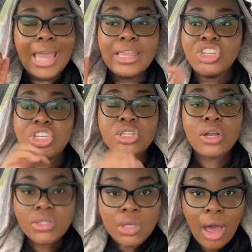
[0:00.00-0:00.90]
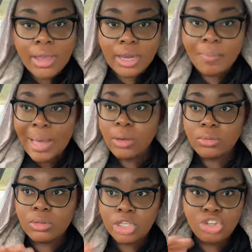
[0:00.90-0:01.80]
And then she starts talking
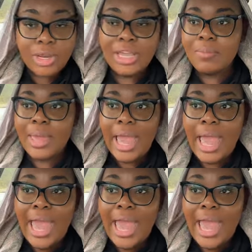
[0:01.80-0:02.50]
about the dream,